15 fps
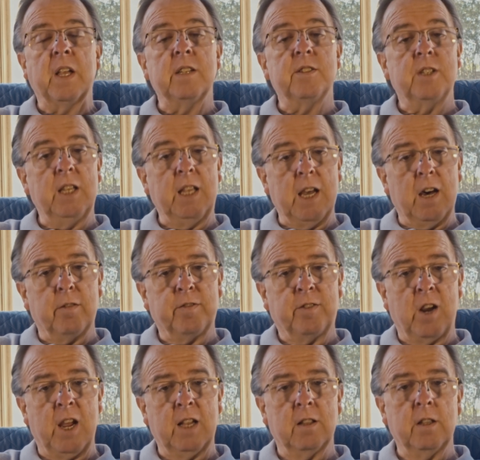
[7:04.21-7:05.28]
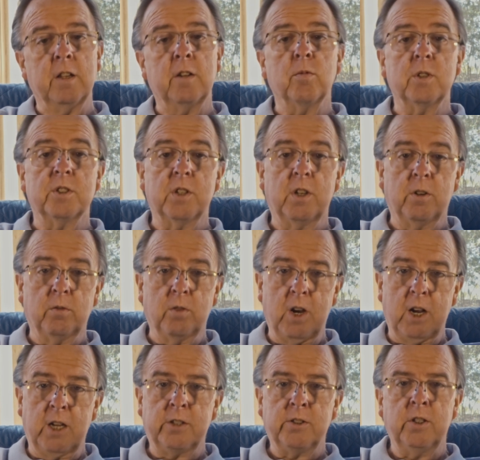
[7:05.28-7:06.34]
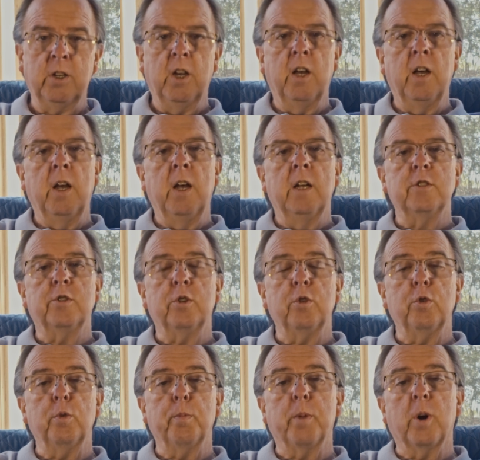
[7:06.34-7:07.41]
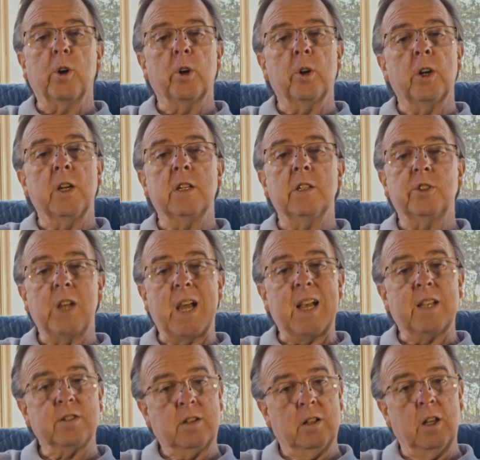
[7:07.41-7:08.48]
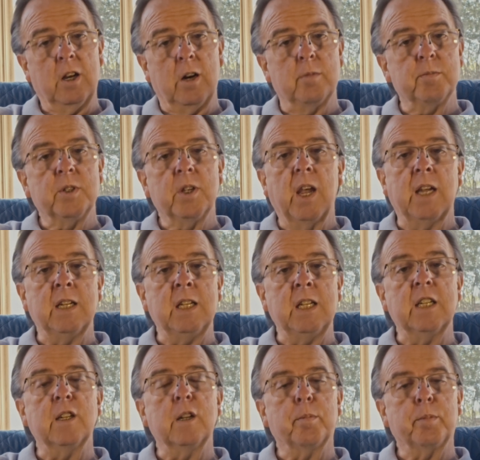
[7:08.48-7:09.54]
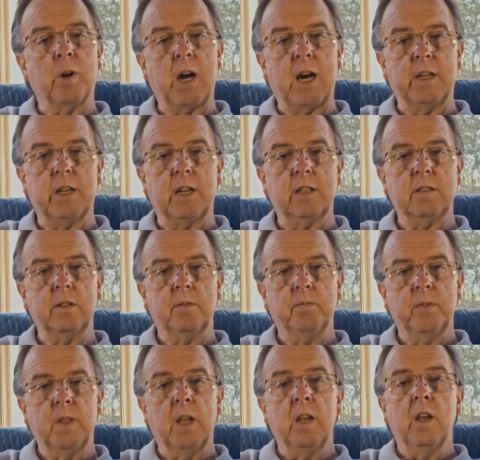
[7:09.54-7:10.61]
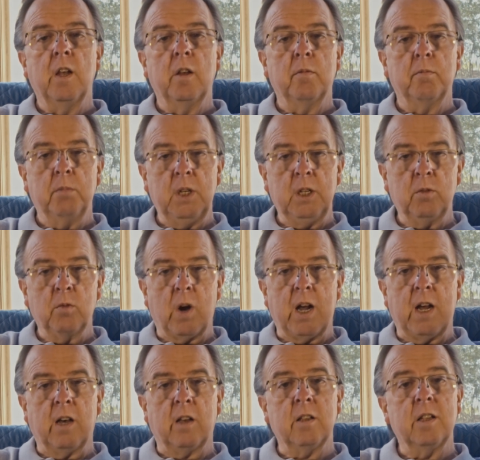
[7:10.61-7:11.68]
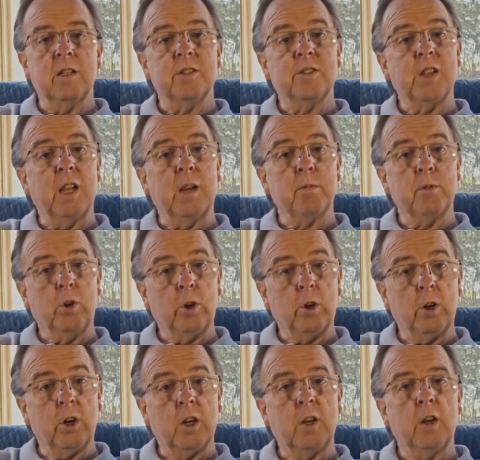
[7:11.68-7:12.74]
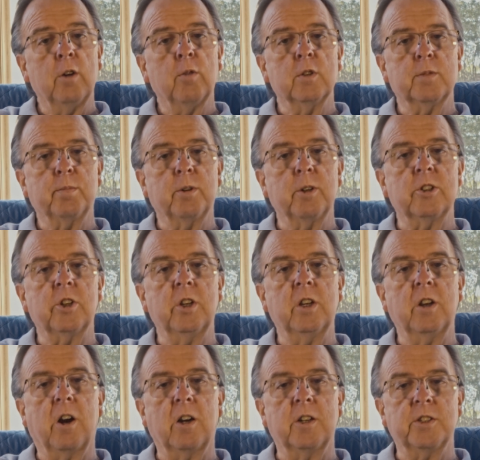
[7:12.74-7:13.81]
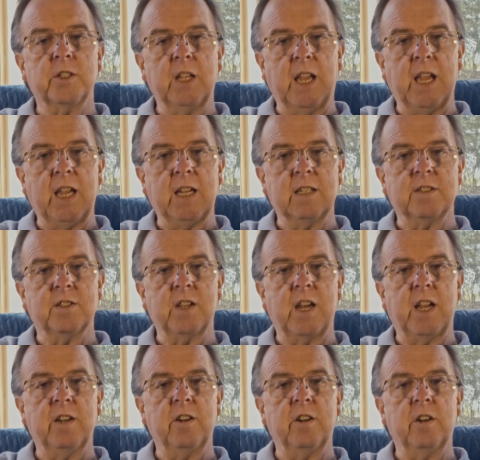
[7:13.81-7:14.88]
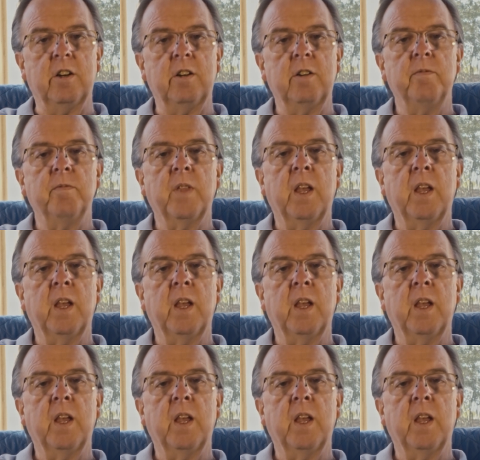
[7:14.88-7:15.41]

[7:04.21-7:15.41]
C.L. Franklin was in a rush to book her into jazz clubs and needed a product. Meanwhile, Sam Cooke was pushing RCA to sign her.